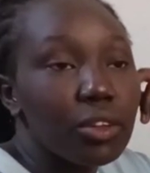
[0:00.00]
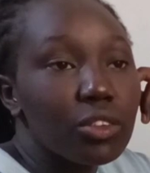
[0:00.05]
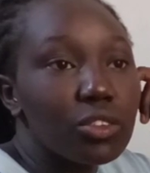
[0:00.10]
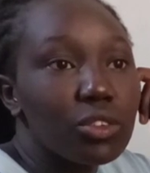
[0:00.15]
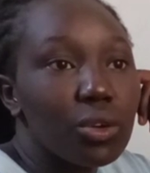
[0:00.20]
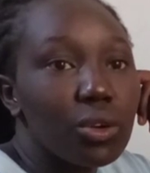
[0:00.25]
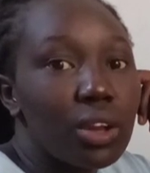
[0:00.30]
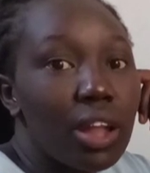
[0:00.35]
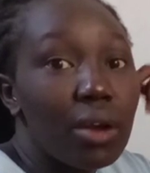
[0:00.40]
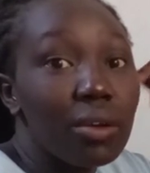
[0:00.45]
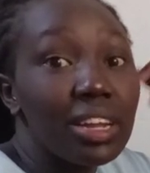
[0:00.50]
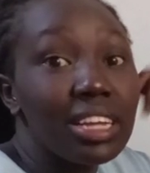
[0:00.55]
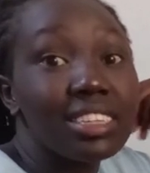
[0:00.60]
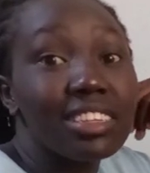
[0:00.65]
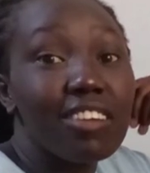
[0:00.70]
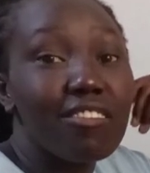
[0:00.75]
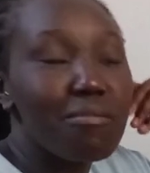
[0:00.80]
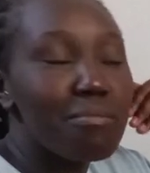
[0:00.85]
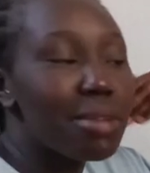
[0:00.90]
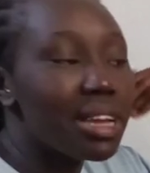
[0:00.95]
So
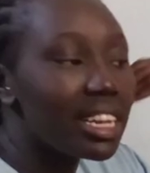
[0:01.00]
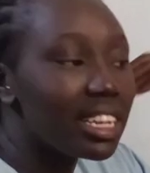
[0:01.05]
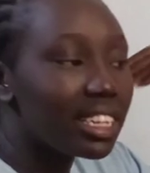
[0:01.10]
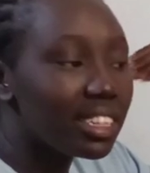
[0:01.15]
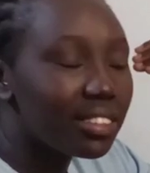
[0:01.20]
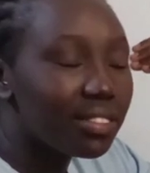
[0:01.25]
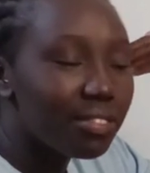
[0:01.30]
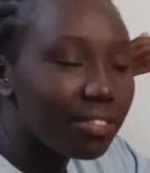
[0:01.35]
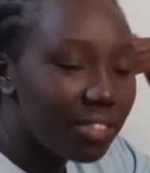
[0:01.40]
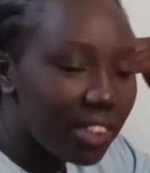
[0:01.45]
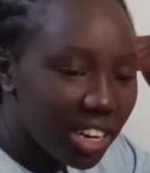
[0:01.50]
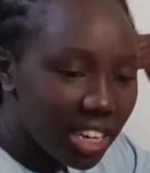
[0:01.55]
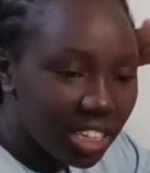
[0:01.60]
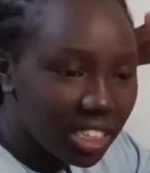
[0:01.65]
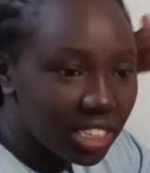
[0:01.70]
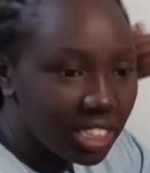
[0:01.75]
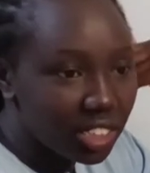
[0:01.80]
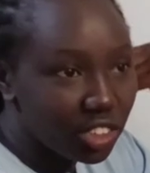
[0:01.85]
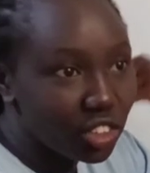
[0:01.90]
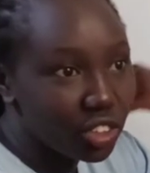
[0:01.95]
nowadays I've made it very
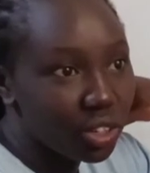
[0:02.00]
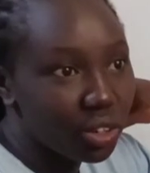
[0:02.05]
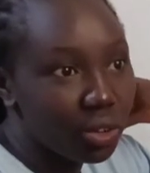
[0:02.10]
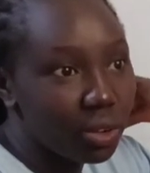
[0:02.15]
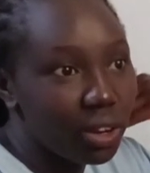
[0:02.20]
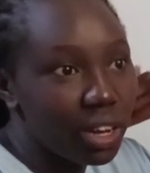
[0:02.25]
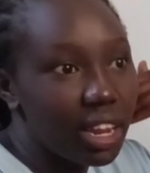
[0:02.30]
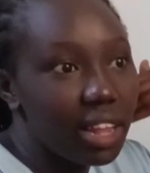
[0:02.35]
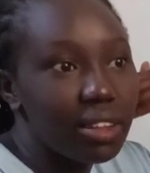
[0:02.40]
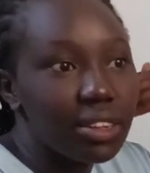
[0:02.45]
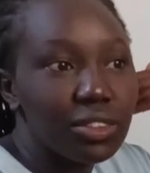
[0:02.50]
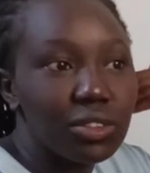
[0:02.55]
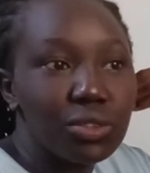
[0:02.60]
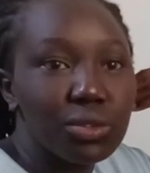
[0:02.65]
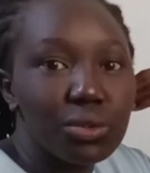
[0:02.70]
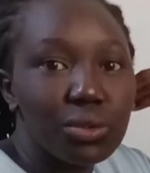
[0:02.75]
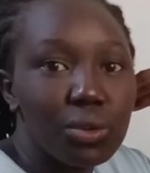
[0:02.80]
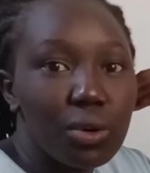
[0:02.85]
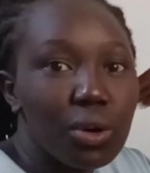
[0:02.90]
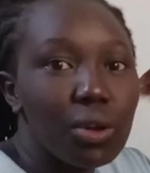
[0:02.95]
intentional
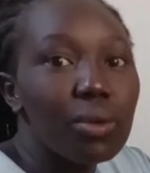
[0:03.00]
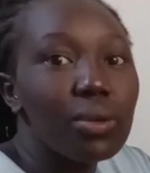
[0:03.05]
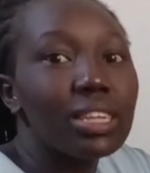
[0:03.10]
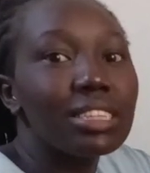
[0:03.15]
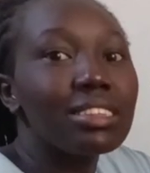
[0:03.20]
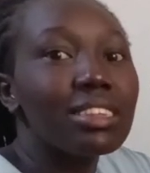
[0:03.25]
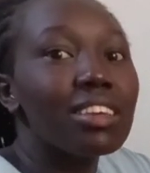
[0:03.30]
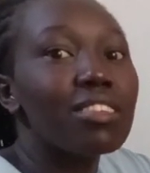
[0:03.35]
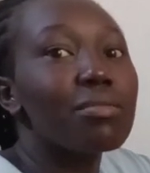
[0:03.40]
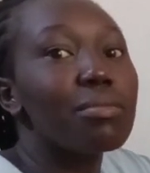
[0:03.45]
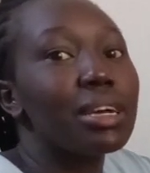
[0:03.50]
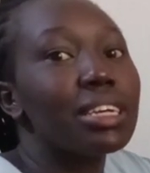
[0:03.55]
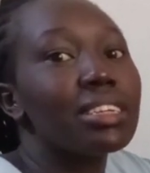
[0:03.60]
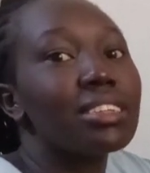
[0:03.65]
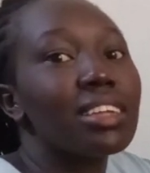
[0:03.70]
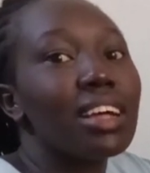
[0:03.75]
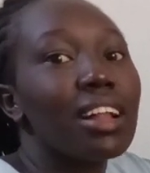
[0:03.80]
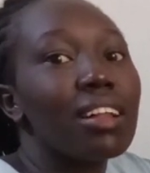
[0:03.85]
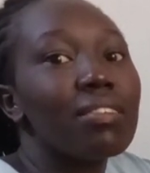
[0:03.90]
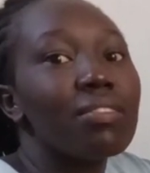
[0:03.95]
to always give
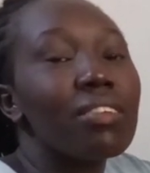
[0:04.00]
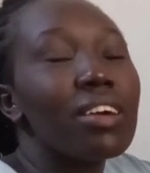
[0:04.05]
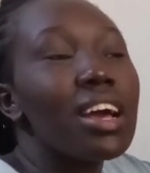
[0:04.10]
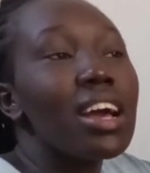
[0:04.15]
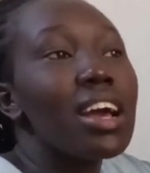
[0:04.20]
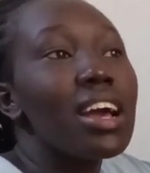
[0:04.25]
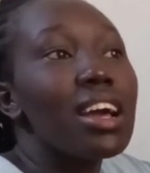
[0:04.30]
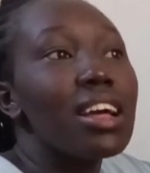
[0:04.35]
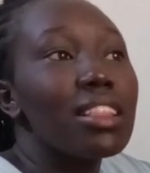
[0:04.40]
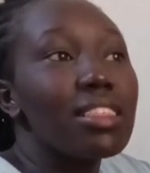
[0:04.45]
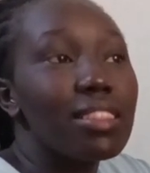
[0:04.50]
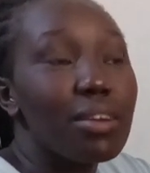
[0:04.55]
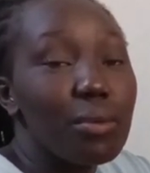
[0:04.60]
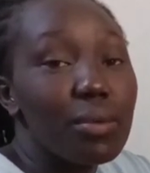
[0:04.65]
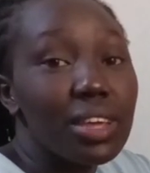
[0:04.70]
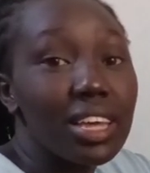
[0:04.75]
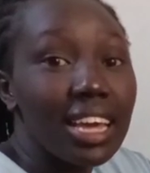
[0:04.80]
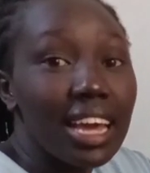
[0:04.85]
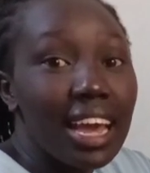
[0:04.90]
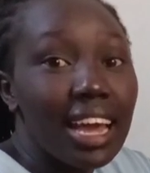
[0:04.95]
myself the
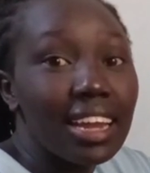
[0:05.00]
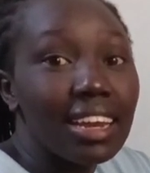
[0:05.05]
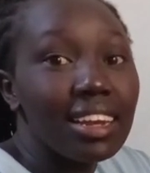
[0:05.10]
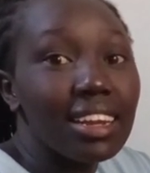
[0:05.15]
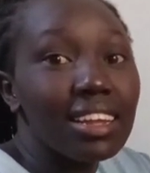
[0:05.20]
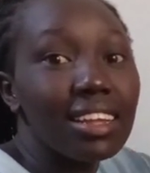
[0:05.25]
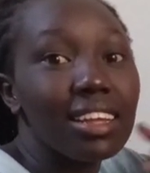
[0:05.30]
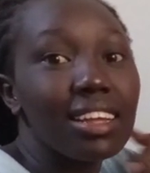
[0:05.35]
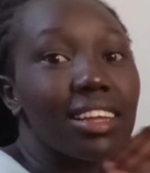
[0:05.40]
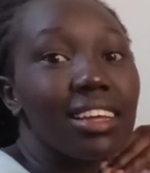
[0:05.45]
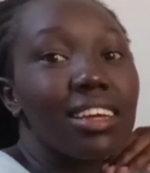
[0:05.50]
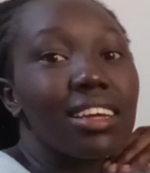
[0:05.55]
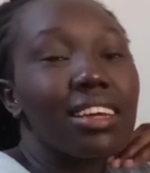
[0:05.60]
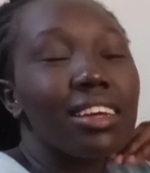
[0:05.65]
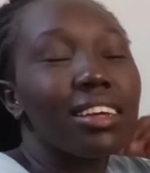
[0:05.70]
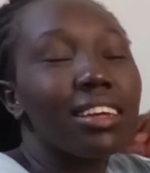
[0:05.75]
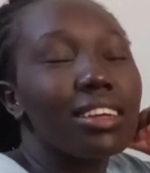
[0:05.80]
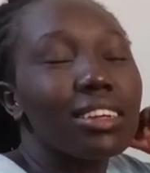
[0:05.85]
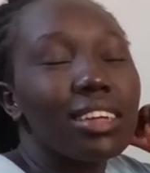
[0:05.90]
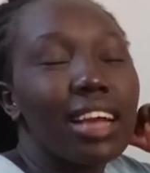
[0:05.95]
weekend
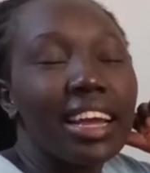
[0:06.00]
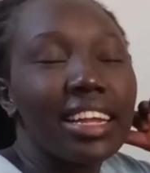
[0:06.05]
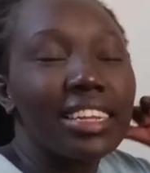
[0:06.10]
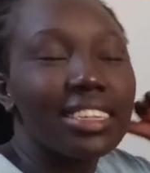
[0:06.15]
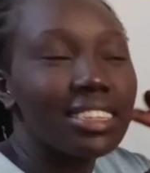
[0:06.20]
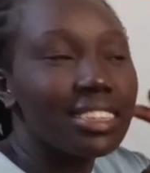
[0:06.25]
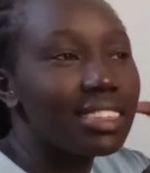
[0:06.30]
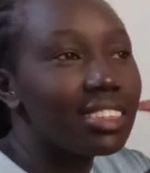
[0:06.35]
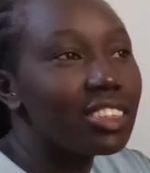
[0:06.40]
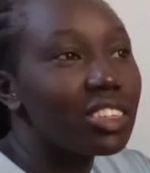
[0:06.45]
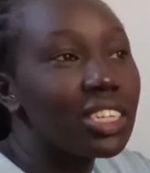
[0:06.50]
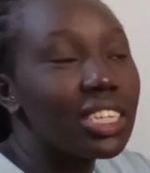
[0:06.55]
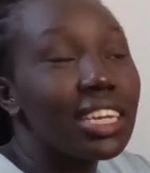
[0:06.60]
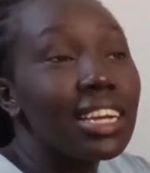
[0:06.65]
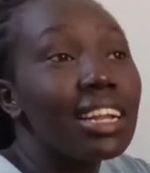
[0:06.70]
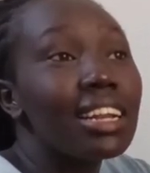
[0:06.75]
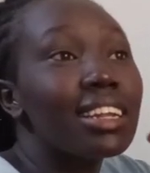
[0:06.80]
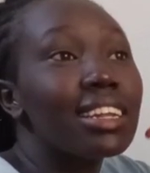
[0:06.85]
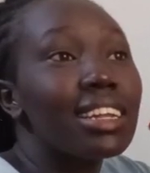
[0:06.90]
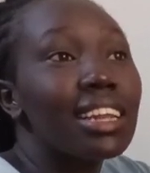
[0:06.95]
and just
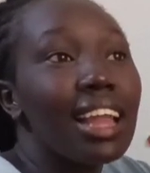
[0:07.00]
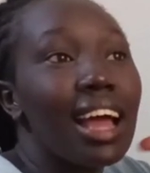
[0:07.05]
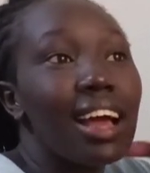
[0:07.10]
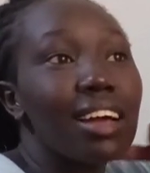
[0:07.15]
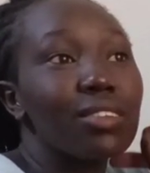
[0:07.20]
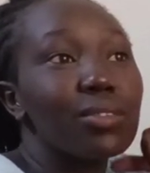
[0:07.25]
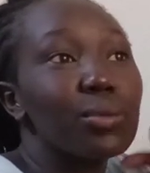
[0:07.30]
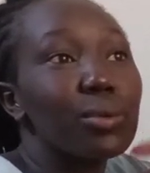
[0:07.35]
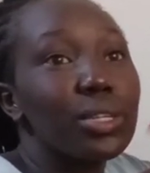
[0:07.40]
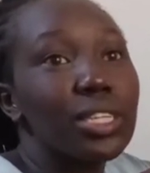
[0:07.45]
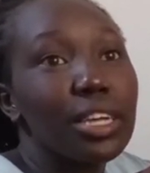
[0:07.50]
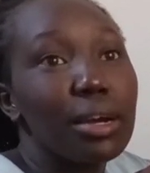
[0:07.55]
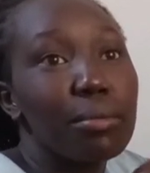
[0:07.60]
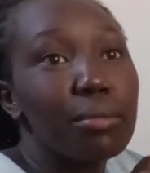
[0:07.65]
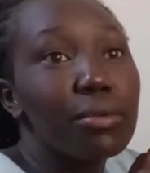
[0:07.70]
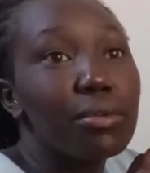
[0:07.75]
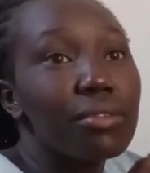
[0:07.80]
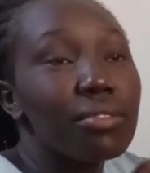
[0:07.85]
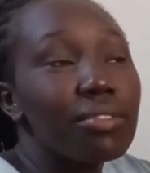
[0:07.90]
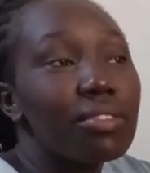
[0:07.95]
chill, relax, watch a
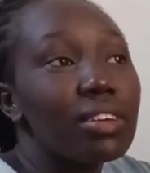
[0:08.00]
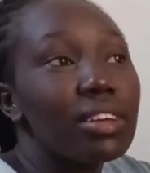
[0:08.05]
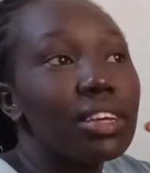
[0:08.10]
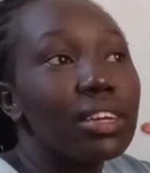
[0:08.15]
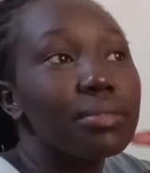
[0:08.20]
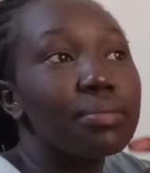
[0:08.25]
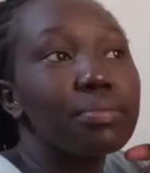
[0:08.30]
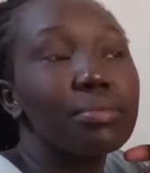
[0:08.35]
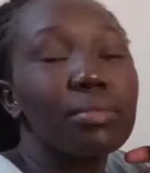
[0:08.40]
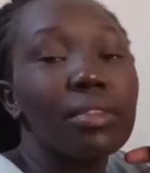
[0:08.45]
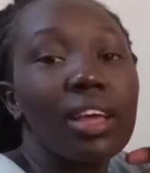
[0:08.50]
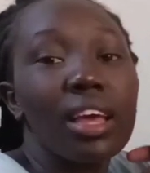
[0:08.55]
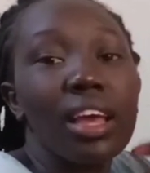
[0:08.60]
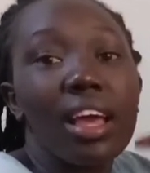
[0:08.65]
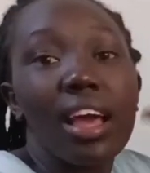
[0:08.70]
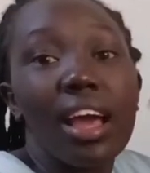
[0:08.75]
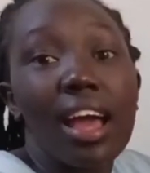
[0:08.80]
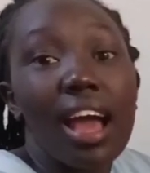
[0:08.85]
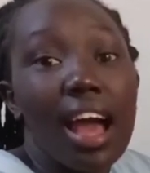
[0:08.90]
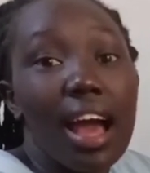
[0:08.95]
movie.
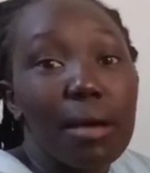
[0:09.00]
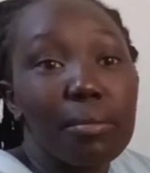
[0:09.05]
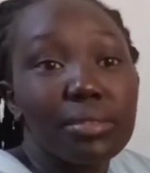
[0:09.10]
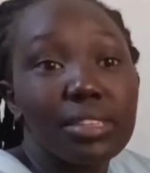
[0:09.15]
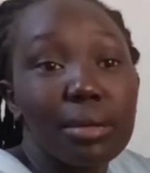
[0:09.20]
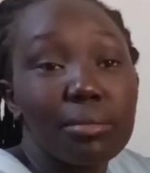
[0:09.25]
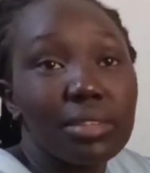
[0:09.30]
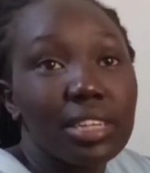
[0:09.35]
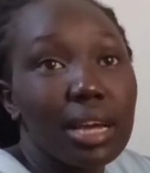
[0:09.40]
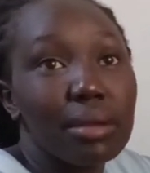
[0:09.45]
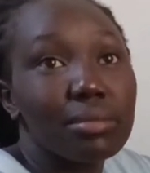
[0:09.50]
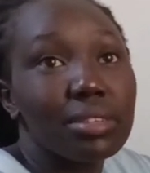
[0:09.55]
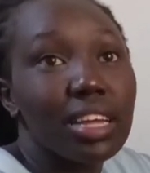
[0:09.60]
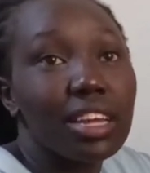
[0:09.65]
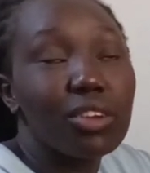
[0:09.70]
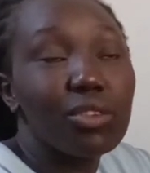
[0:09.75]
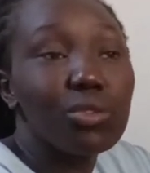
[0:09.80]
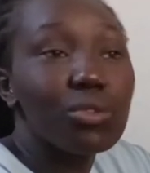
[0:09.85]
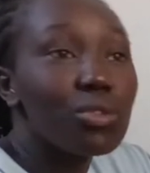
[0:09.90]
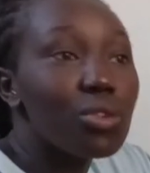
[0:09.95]
Sometimes
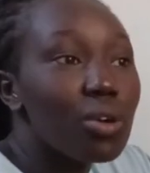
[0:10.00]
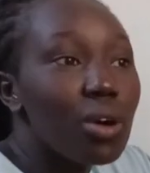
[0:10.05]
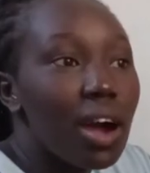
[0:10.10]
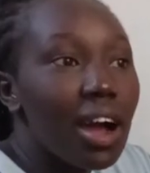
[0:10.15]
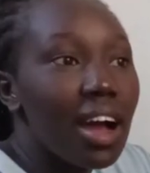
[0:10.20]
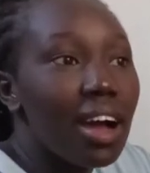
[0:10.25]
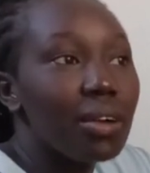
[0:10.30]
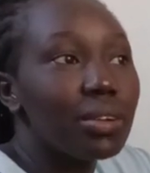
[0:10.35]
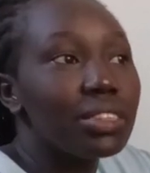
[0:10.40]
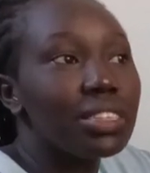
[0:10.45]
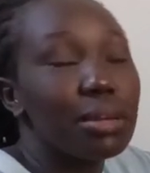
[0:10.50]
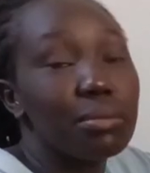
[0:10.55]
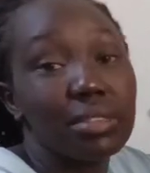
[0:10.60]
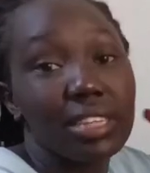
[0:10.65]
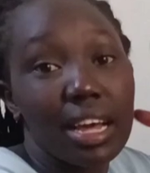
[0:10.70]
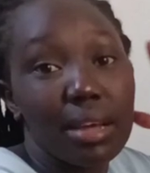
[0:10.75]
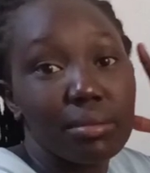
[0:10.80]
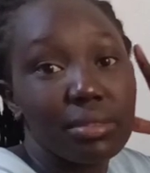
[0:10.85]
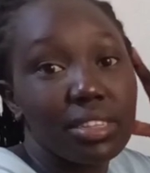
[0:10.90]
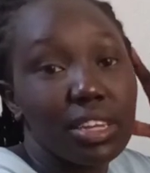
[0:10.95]
I do go out,
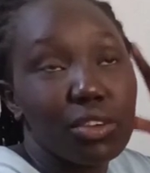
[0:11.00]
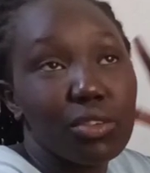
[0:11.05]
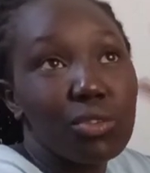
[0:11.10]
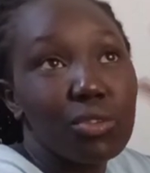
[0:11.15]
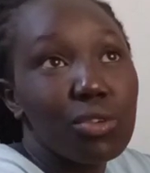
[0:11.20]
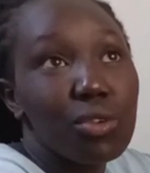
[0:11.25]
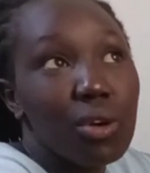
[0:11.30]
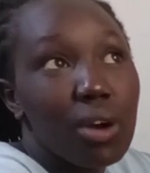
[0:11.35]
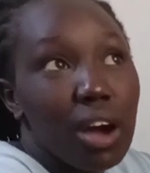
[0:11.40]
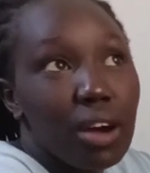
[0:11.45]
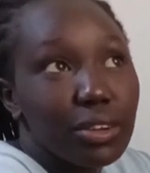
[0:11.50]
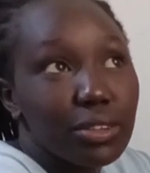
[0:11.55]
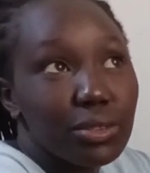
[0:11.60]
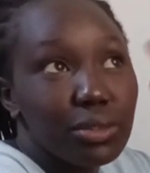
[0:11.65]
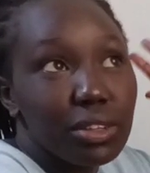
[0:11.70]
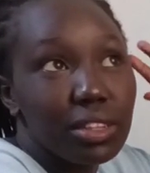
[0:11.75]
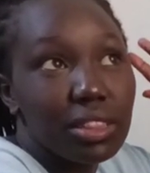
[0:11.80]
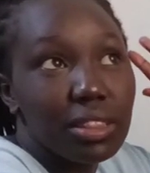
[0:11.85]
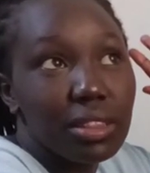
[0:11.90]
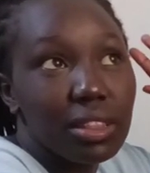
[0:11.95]
sometimes I do go out
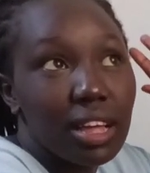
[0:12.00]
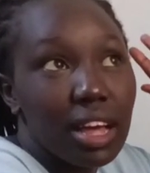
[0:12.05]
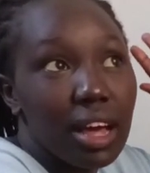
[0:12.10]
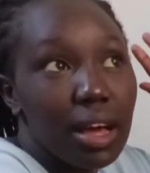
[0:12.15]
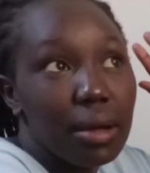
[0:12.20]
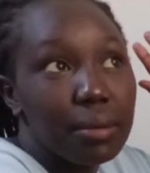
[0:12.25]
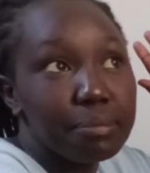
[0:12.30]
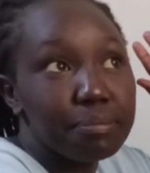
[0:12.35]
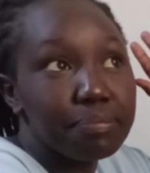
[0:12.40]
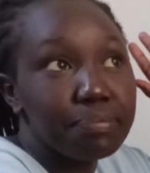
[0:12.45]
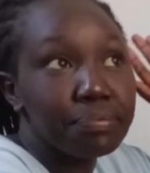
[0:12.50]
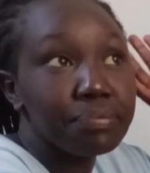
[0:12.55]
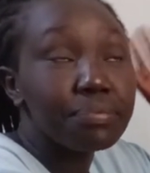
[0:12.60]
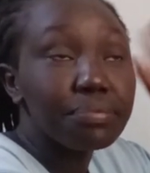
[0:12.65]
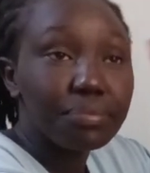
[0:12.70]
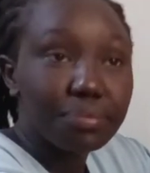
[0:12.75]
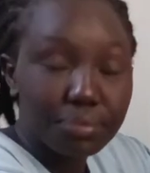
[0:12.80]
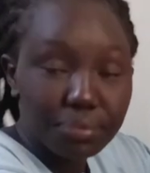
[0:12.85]
with